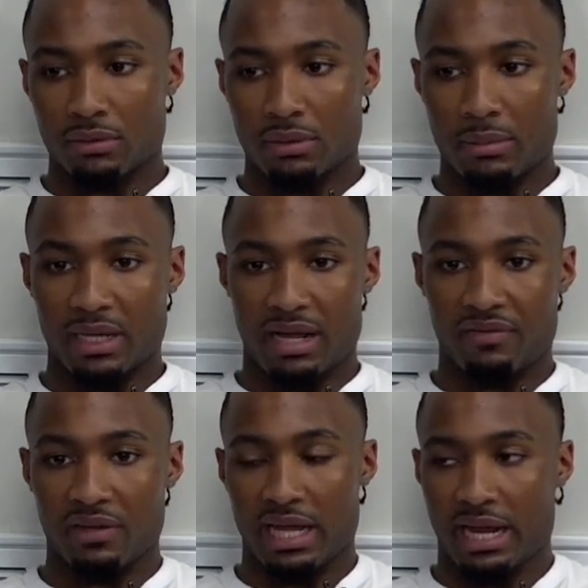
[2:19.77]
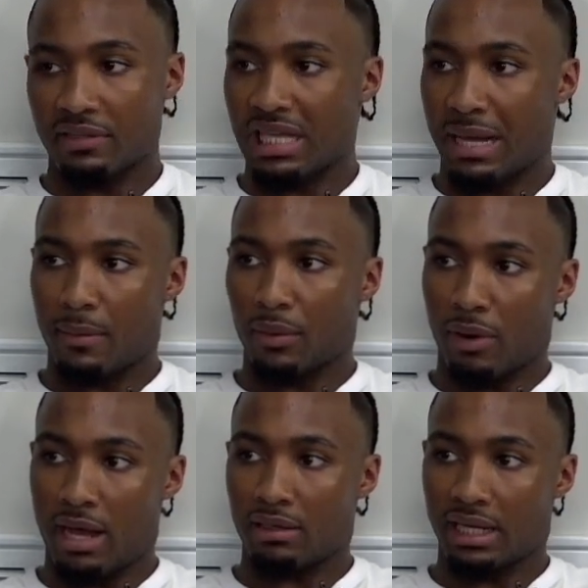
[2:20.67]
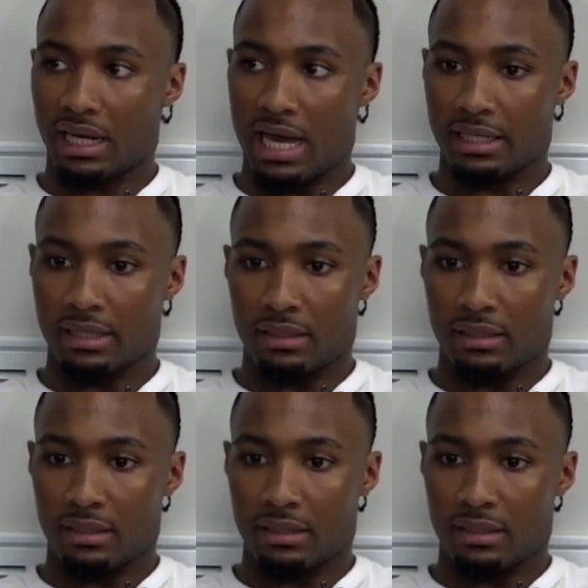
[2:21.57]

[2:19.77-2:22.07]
I mean, I feel like every time I'm around Leilani,